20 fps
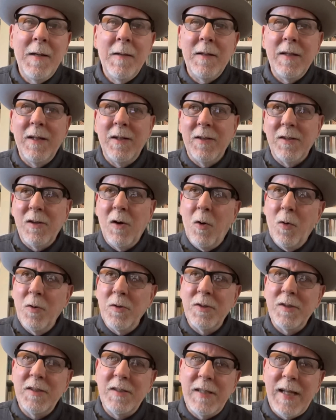the
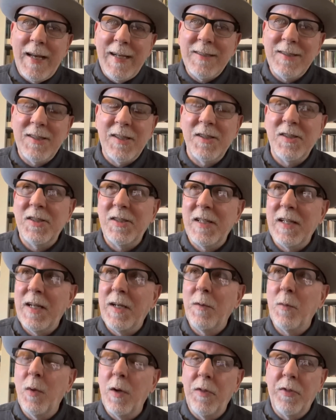whole Texas
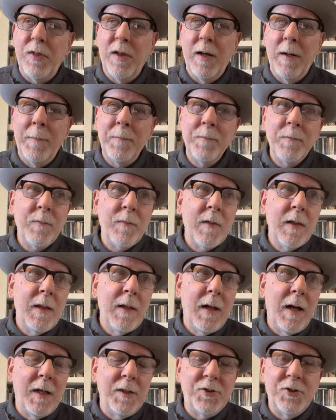scene with
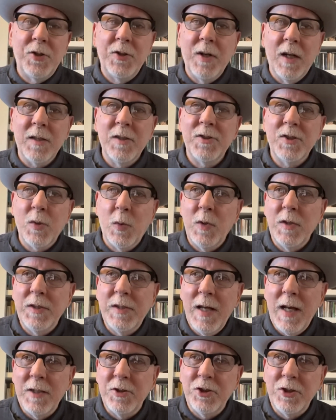Sir Douglas Quintet,